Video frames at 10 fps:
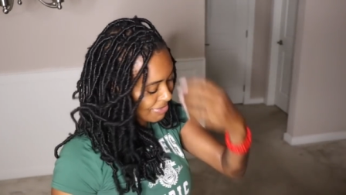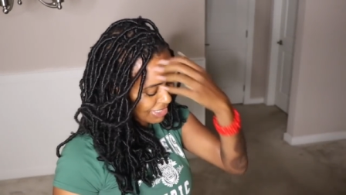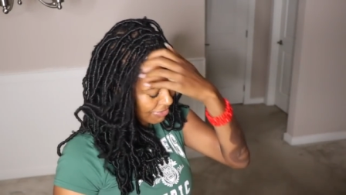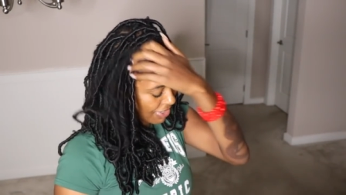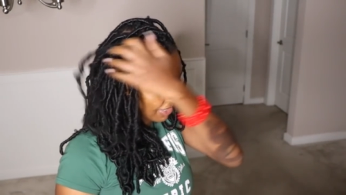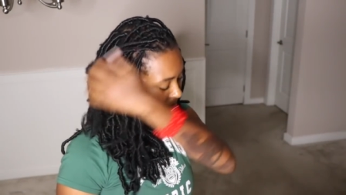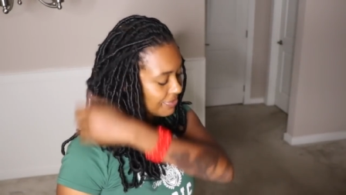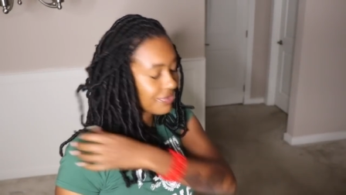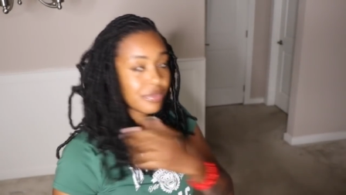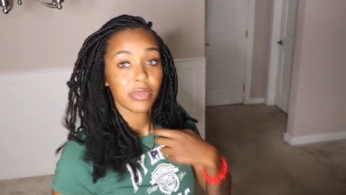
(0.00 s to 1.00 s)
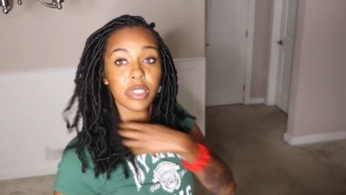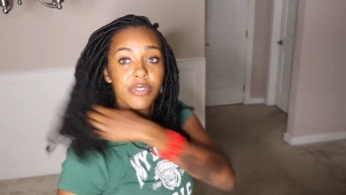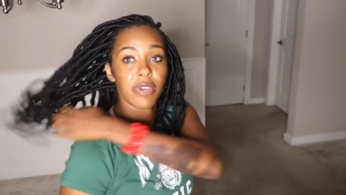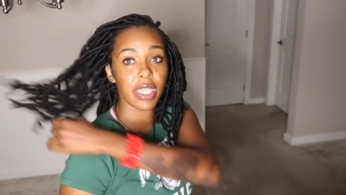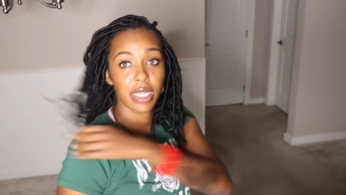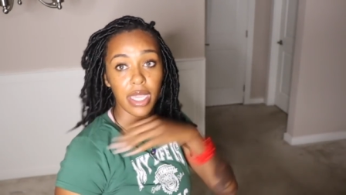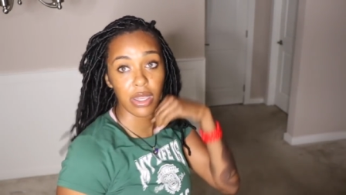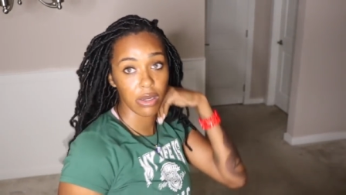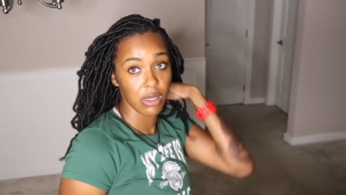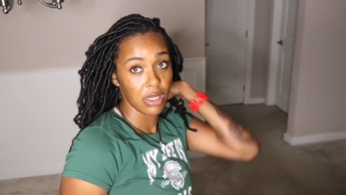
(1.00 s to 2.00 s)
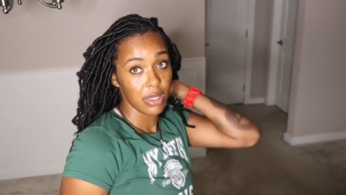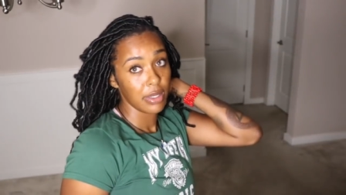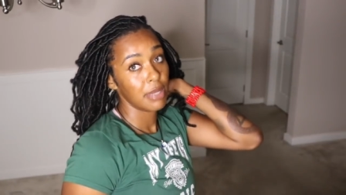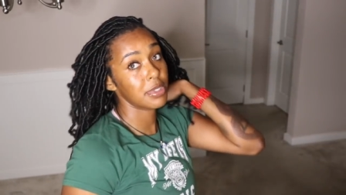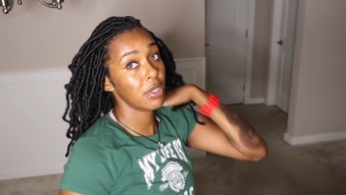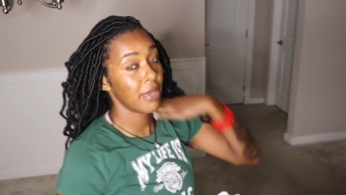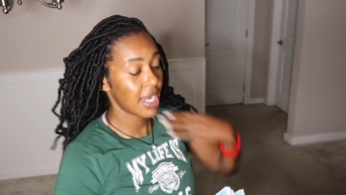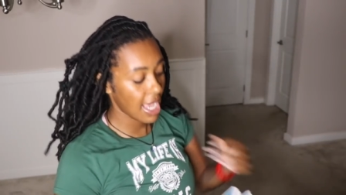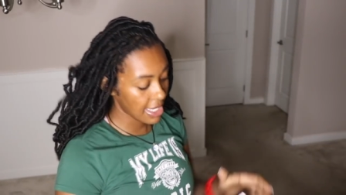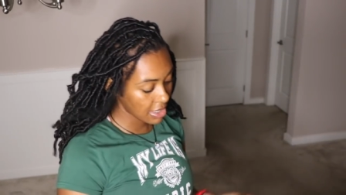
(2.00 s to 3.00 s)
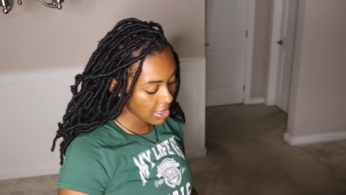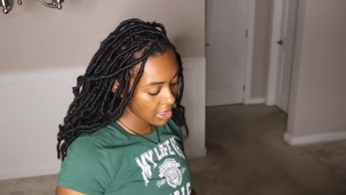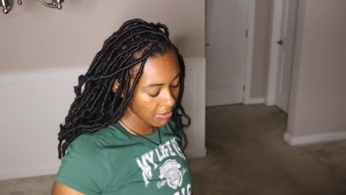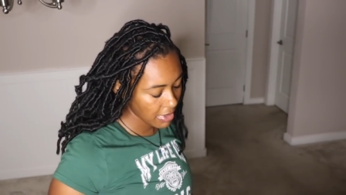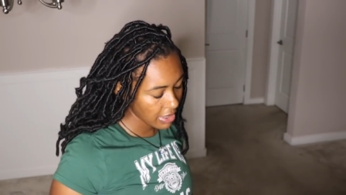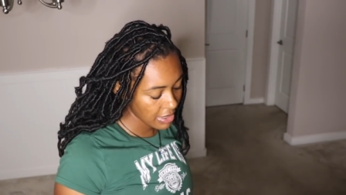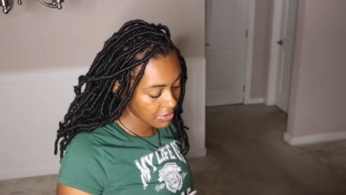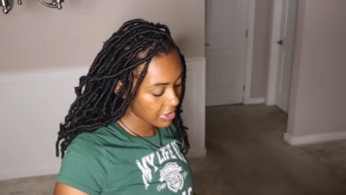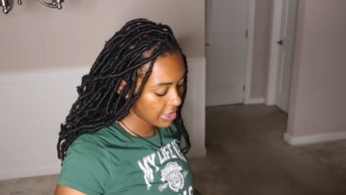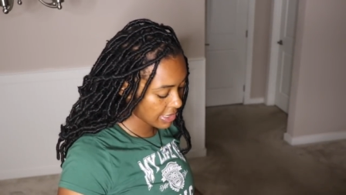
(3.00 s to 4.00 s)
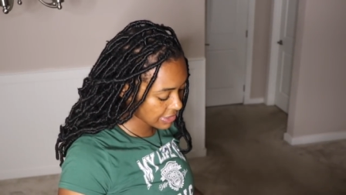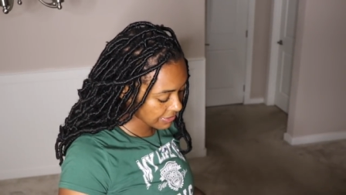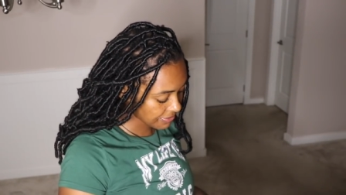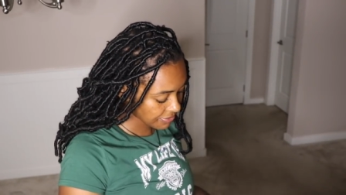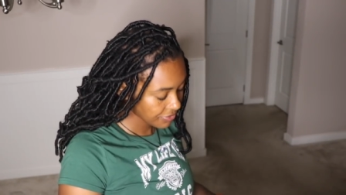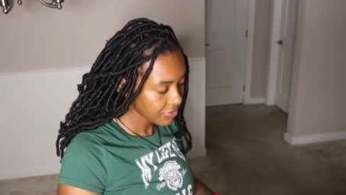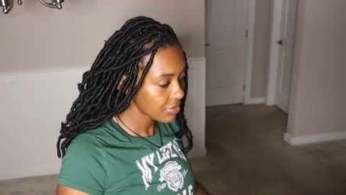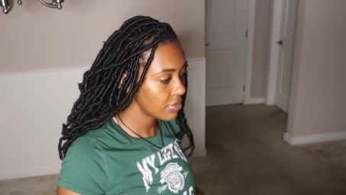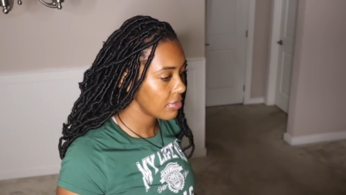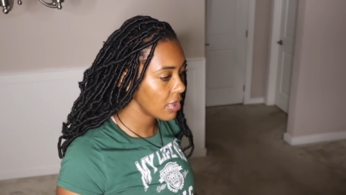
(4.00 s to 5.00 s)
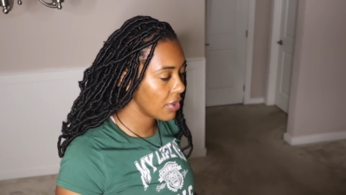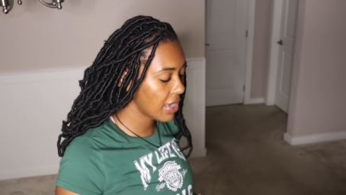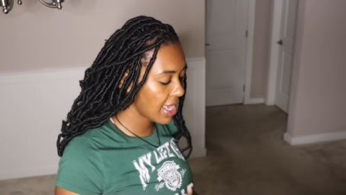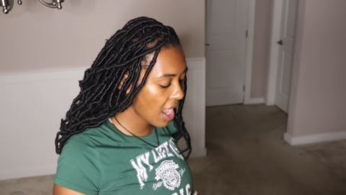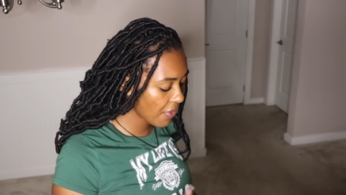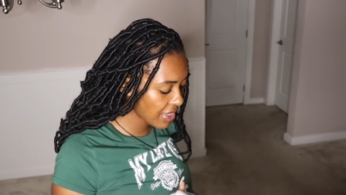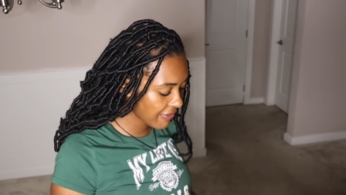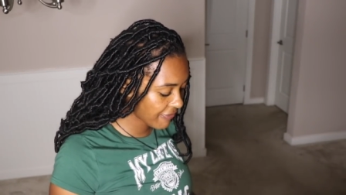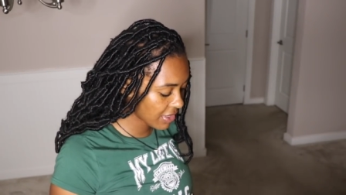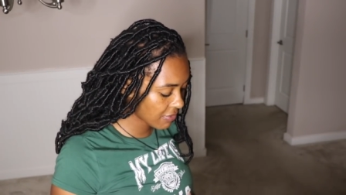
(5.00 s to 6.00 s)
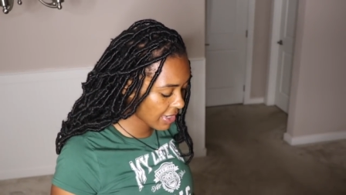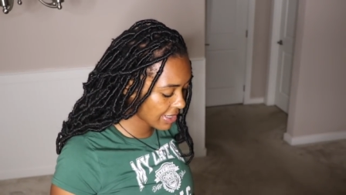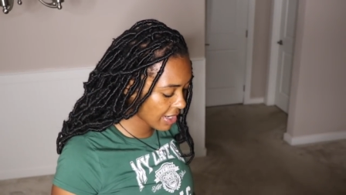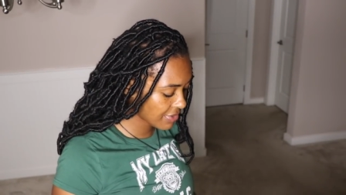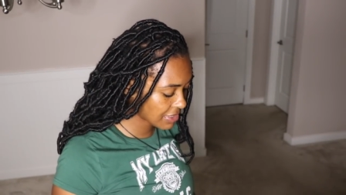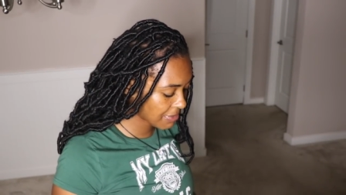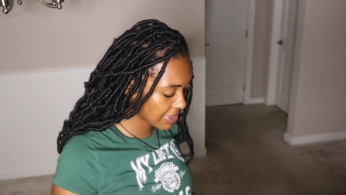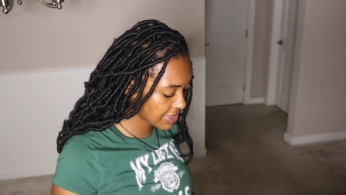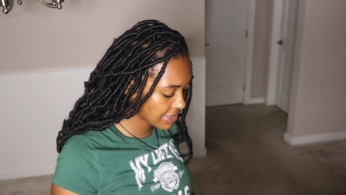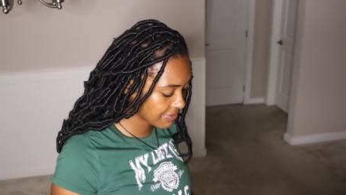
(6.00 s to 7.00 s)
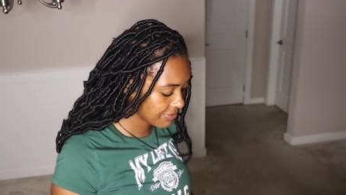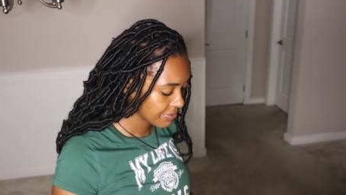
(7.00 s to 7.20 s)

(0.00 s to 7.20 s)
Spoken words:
but anyway, just fucking hair. I'm so mad I had to cut it, but it is what it is. Okay, how are they feeling right now, this person?